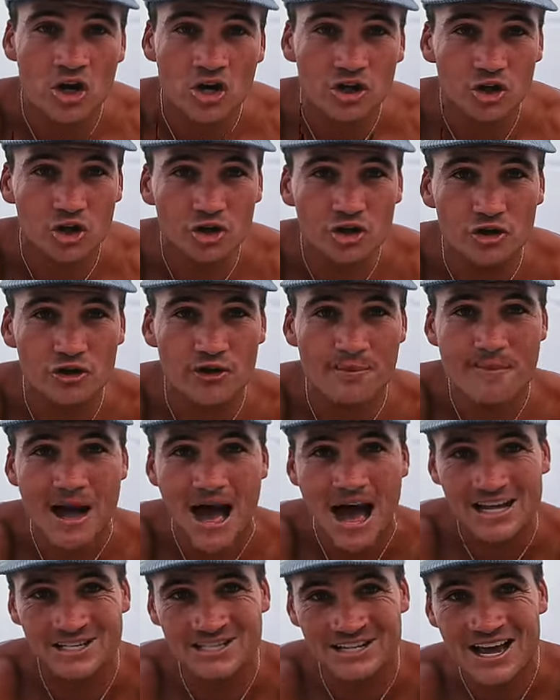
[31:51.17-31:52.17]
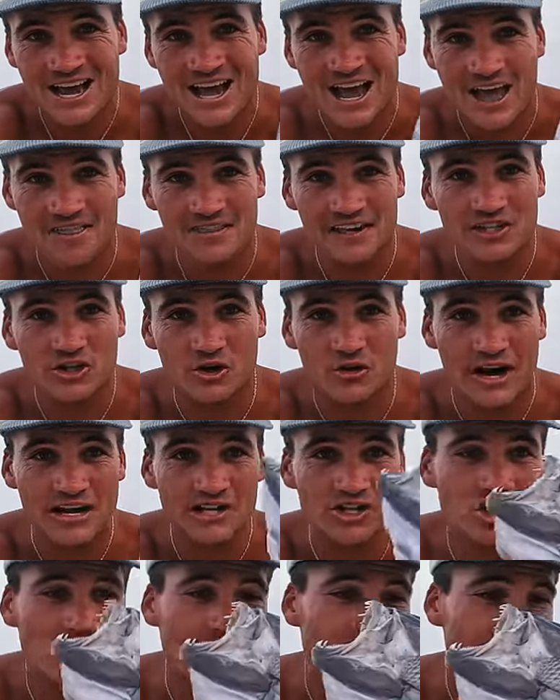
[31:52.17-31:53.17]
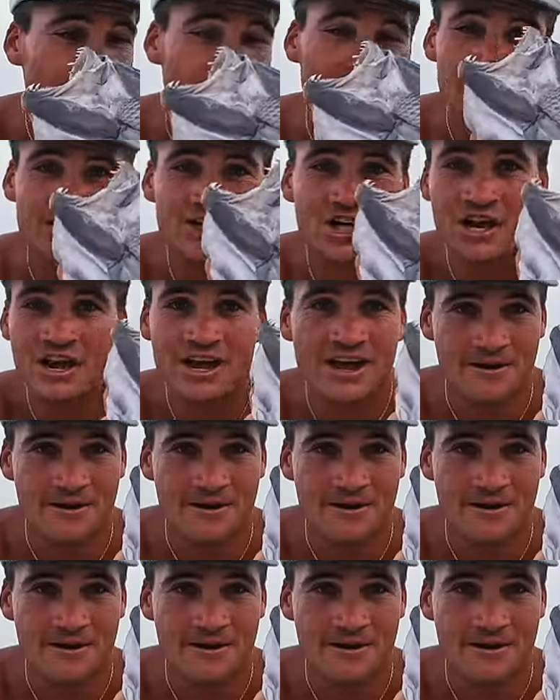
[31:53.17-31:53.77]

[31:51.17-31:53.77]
You do the maths, and this green job fish,